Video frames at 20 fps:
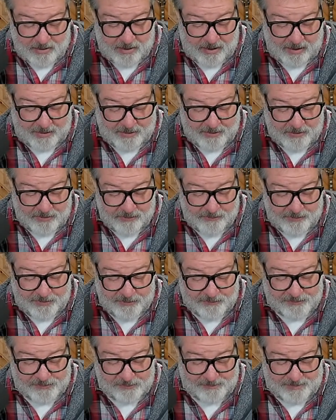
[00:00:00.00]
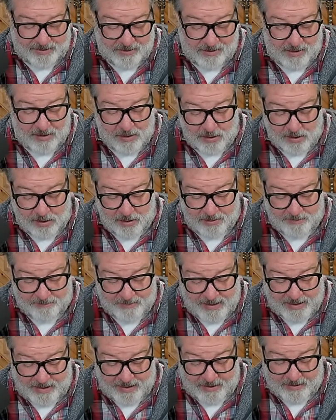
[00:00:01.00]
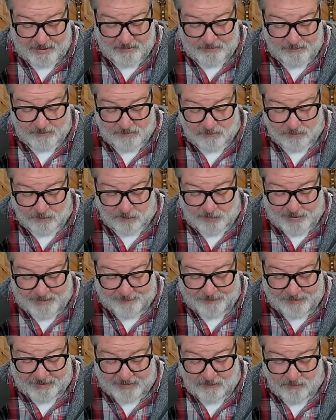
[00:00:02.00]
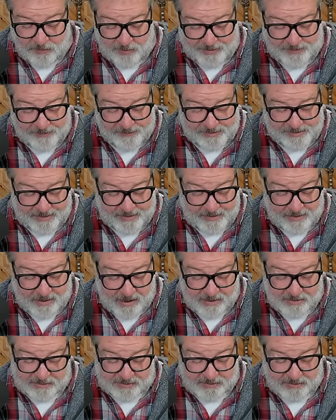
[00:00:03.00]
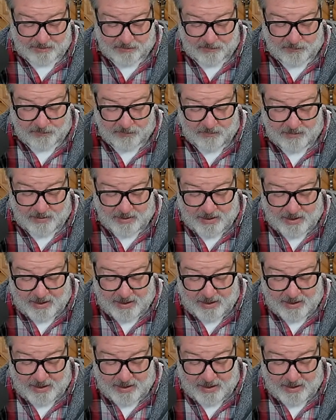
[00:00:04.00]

I knew you to be a hard man, reaping where you did not sow,